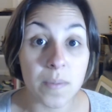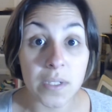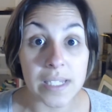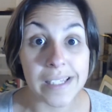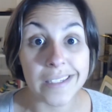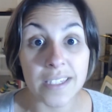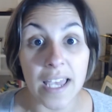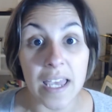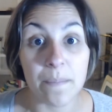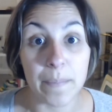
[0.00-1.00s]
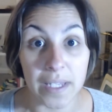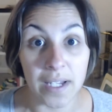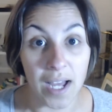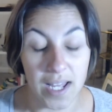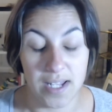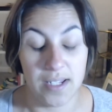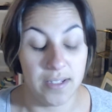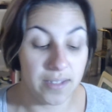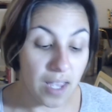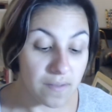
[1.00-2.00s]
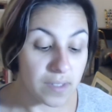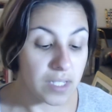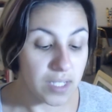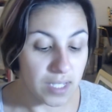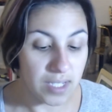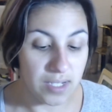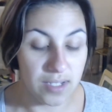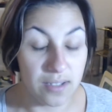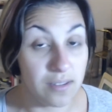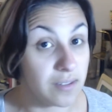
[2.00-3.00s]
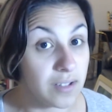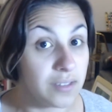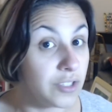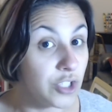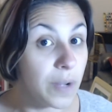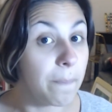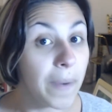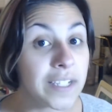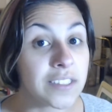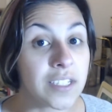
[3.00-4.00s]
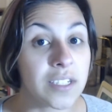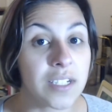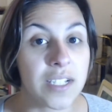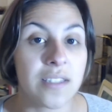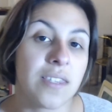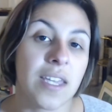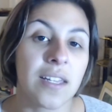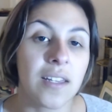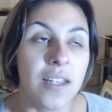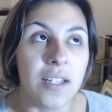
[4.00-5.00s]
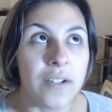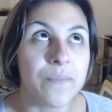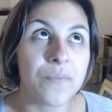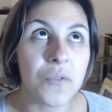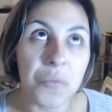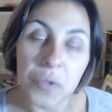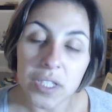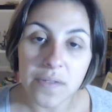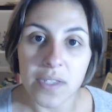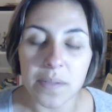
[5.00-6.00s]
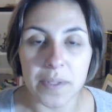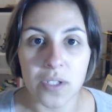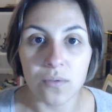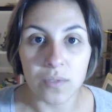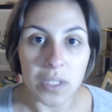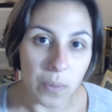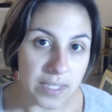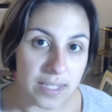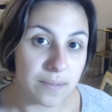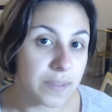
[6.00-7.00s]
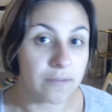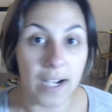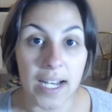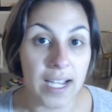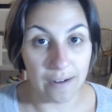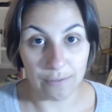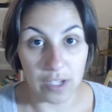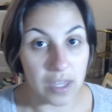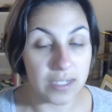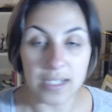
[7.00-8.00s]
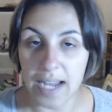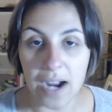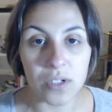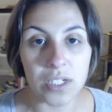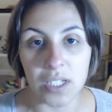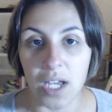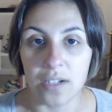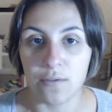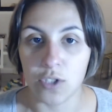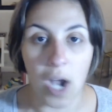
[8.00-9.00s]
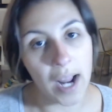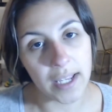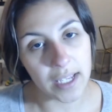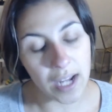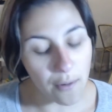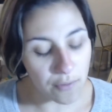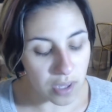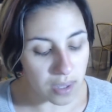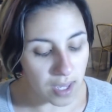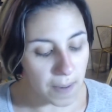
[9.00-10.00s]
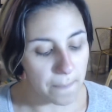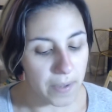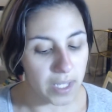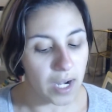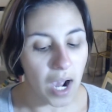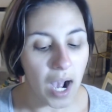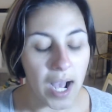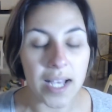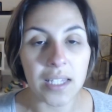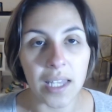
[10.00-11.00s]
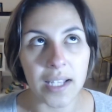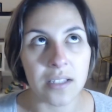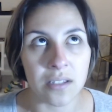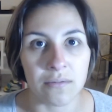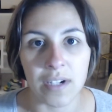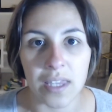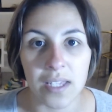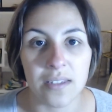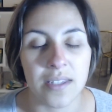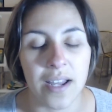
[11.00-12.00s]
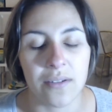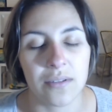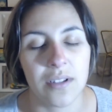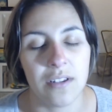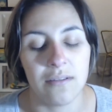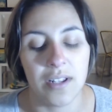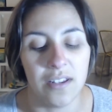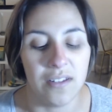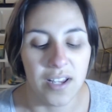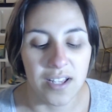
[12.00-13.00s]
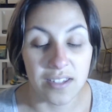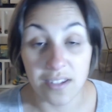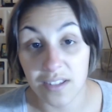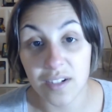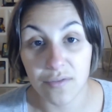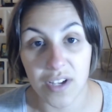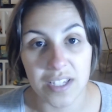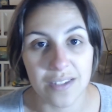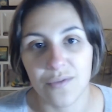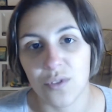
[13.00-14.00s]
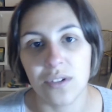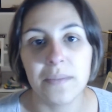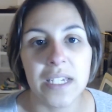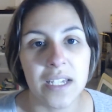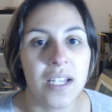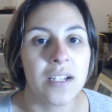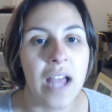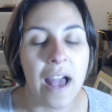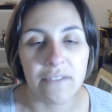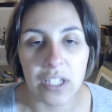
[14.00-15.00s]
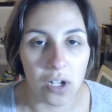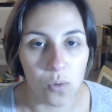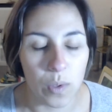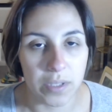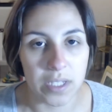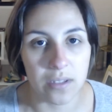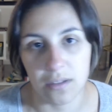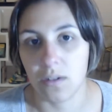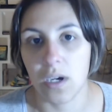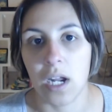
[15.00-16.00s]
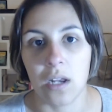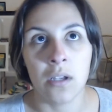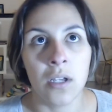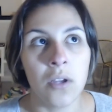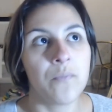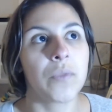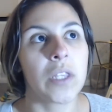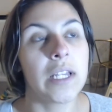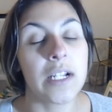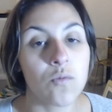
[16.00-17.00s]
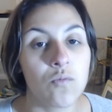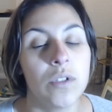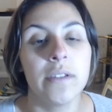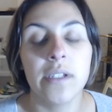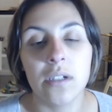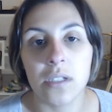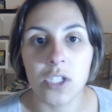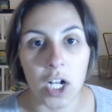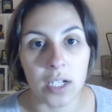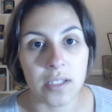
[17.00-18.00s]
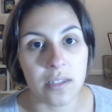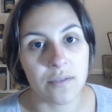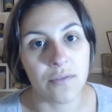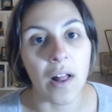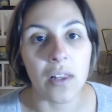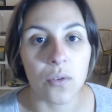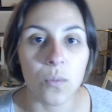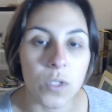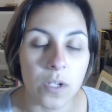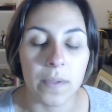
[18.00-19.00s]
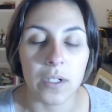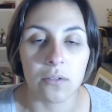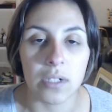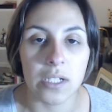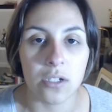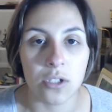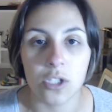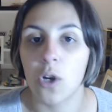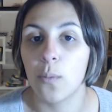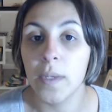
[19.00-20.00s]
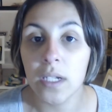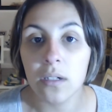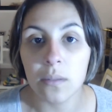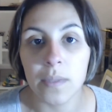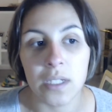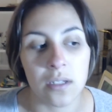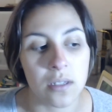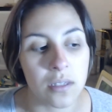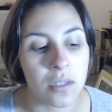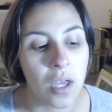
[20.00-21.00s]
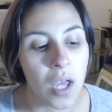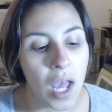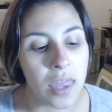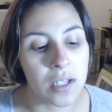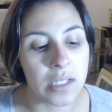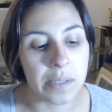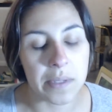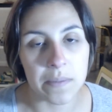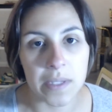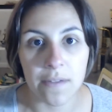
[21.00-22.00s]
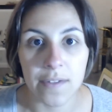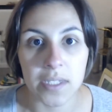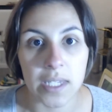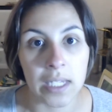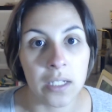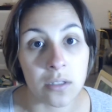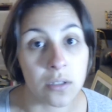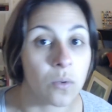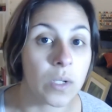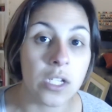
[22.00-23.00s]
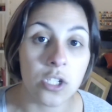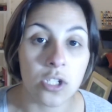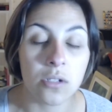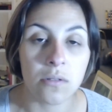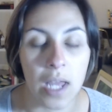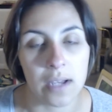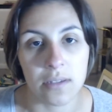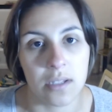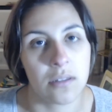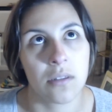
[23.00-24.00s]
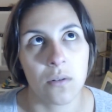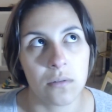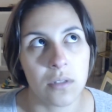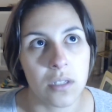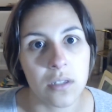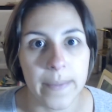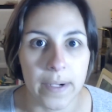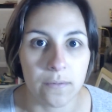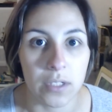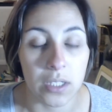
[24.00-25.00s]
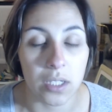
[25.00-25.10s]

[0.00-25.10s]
This book is a big guy, it is heavy, it is a legit binder, it's like really for the person who really wants to be writing everything down and kind of tracking everything, but I like to write things down. It, it solidifies it for me. Having it all in one place is great. It has really good checklists to follow, which have been great to show Peter because I think sometimes he feels like he doesn't know what he should do next, and so this has been a